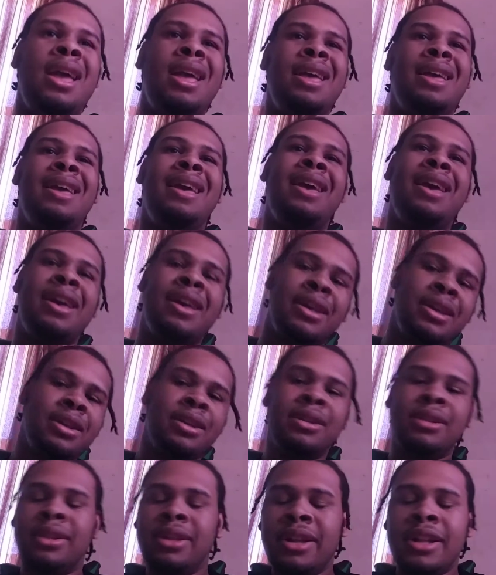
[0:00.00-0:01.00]

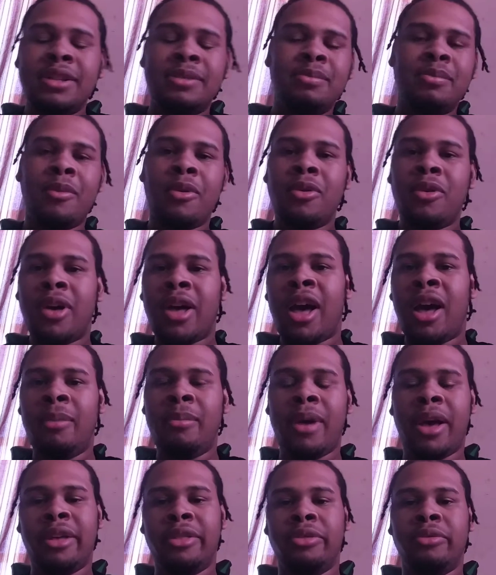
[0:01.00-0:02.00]
it's Mortal
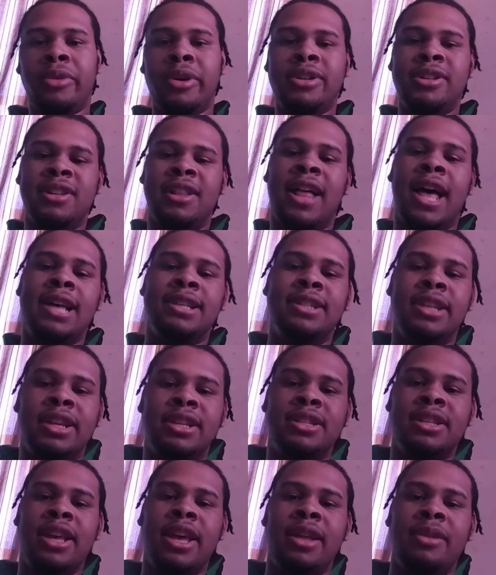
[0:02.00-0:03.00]
Kombat 3's classic
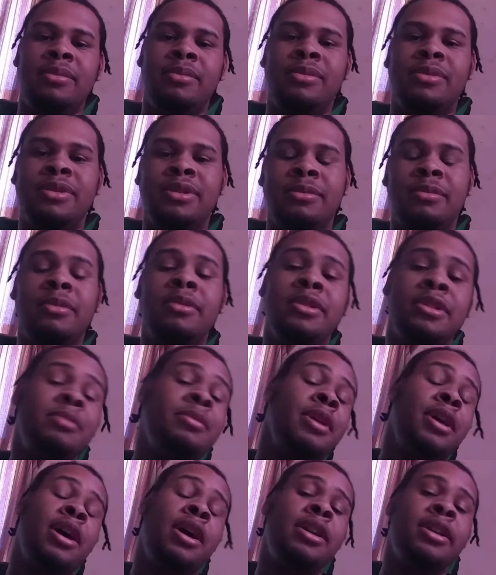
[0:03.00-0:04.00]
skin, to
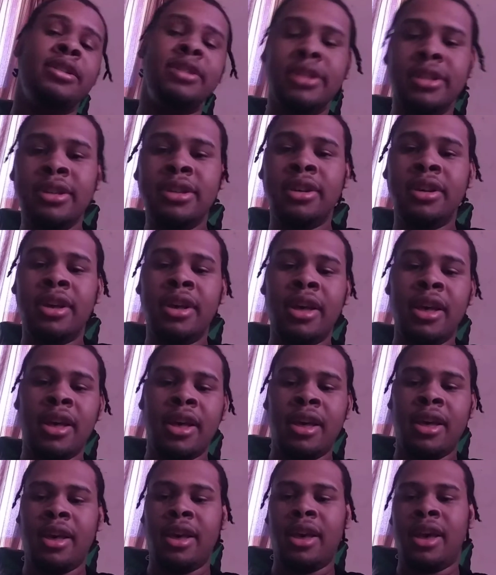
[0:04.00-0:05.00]
be honest.
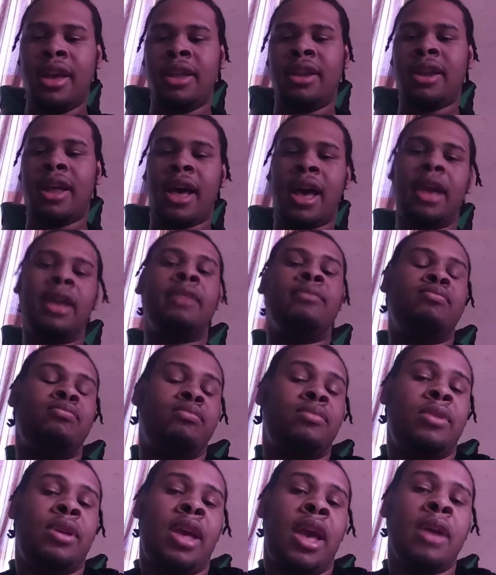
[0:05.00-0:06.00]
And I
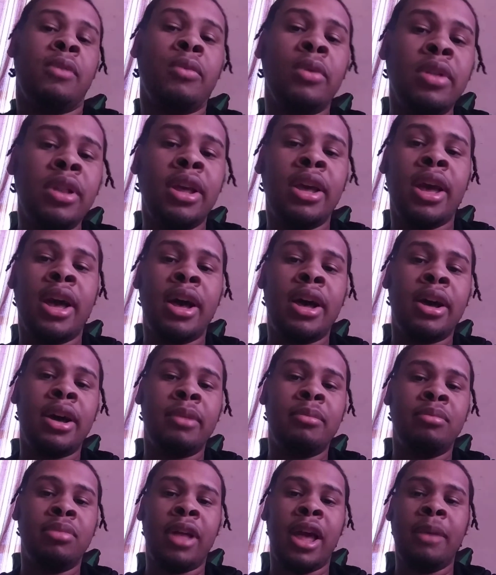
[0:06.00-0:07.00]
can't really
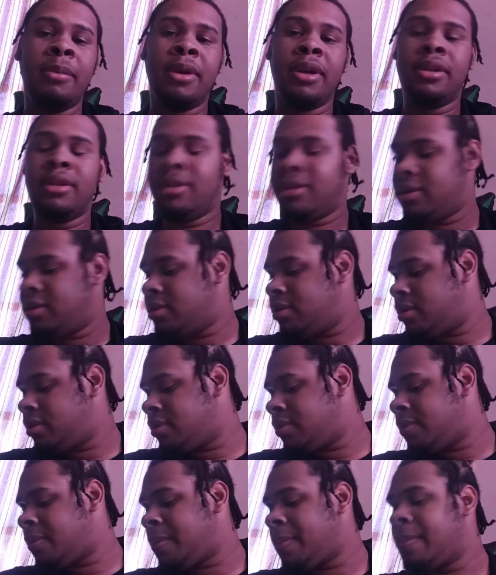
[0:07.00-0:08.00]
blame it.
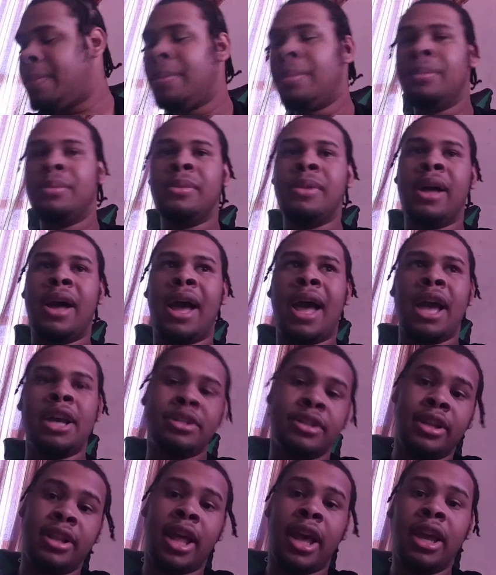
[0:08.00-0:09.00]
I
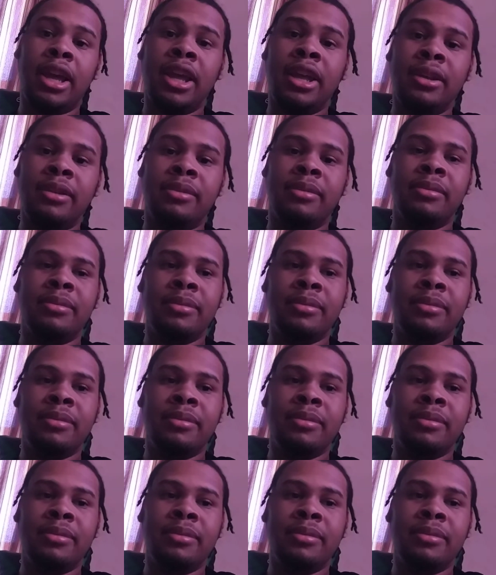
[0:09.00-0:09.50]
actually like it.